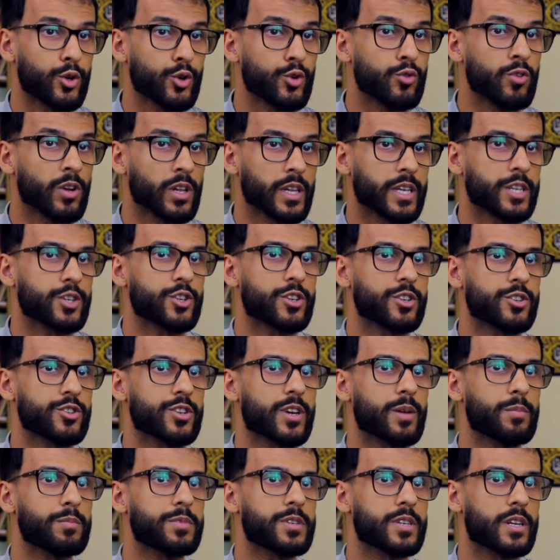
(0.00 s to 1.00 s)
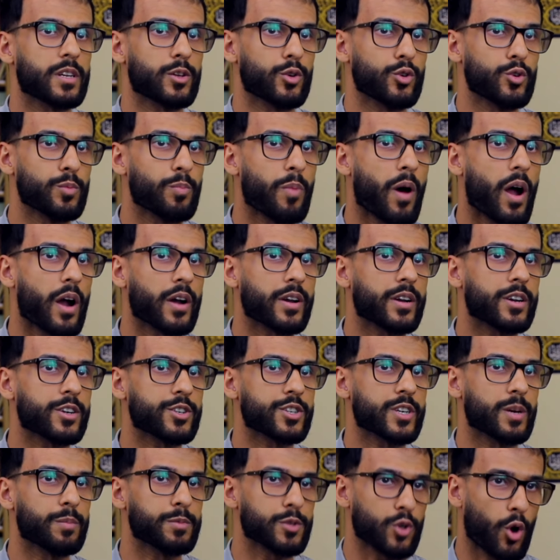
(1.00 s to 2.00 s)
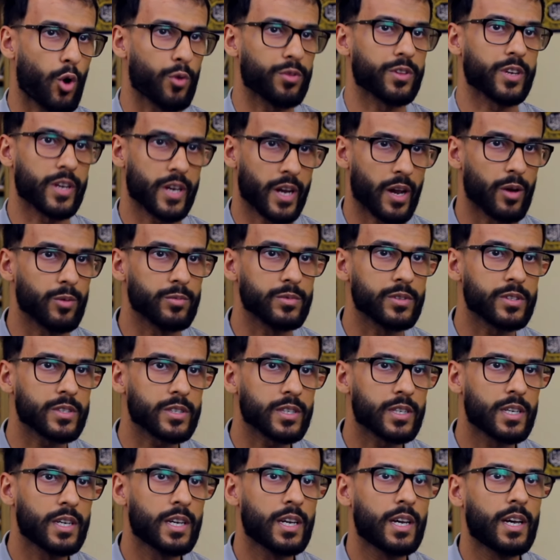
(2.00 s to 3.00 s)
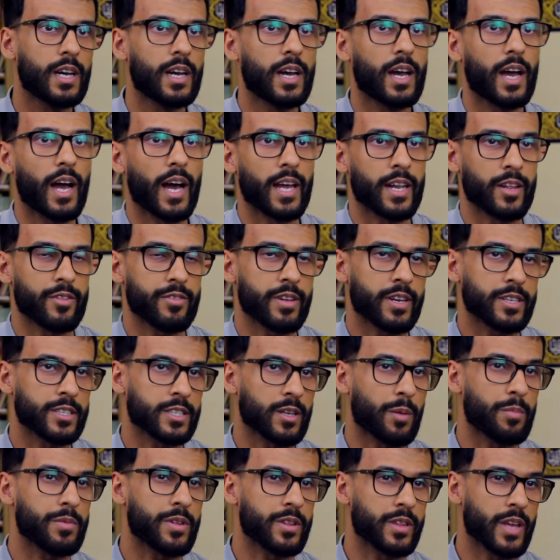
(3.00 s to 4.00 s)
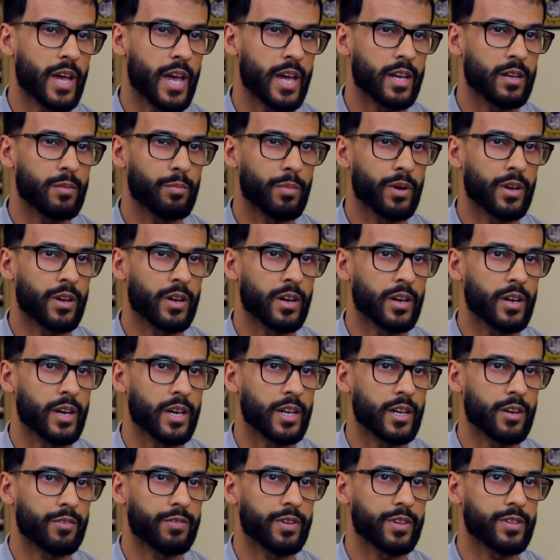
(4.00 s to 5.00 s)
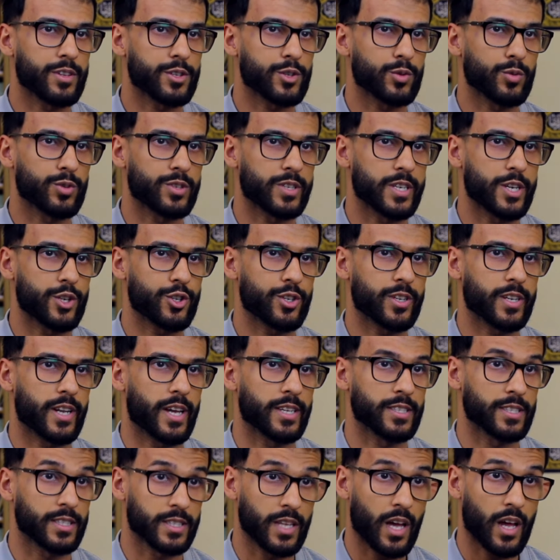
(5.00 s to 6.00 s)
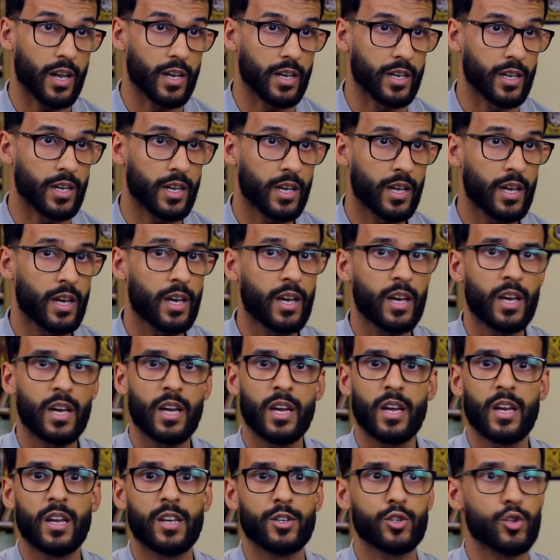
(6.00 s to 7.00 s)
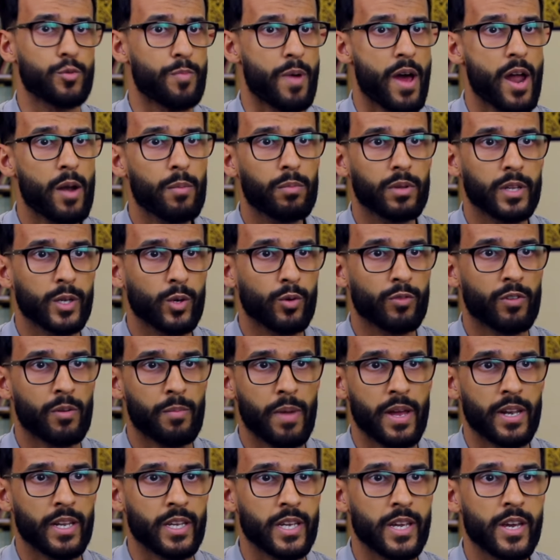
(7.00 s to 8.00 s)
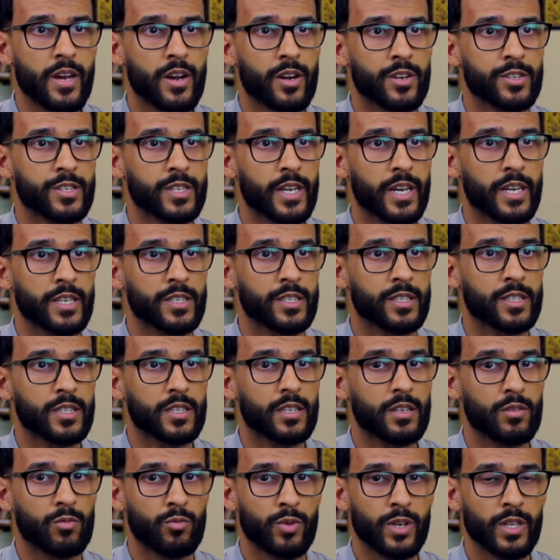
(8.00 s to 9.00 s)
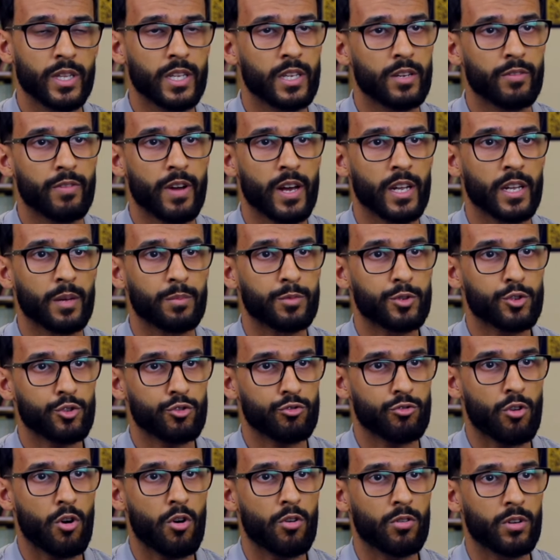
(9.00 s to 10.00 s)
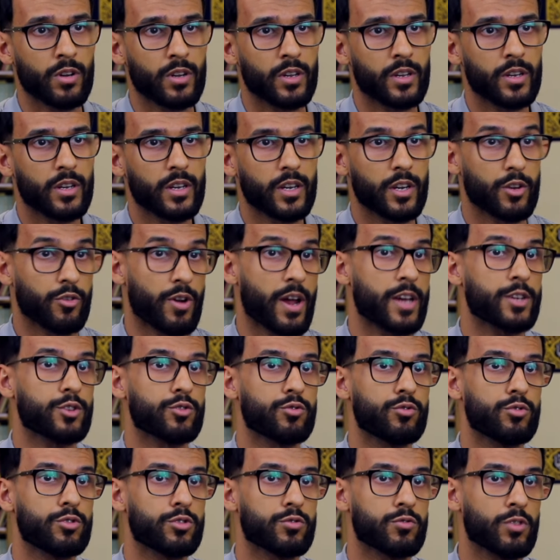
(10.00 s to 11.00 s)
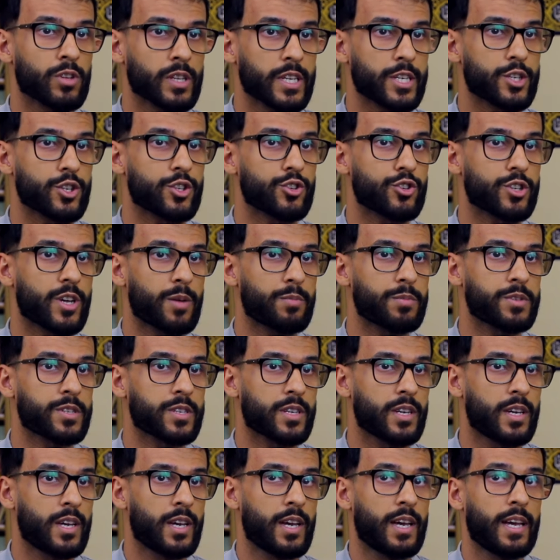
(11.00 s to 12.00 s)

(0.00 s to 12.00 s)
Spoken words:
good relationships and good partnerships on the ground. And I think something that Edinburgh Interfaith Association has done superbly over many years is really develop strong grassroots relationships,